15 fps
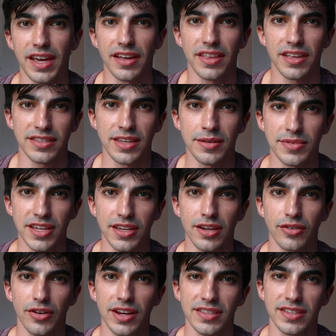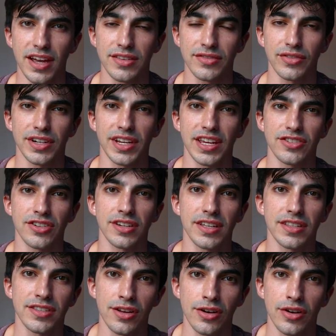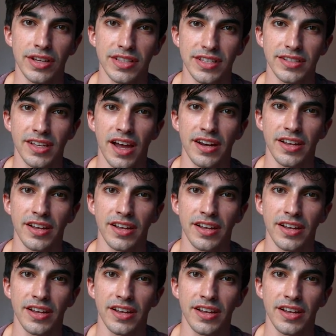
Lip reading: that seems like a great size for a kitchen considering it's a tiny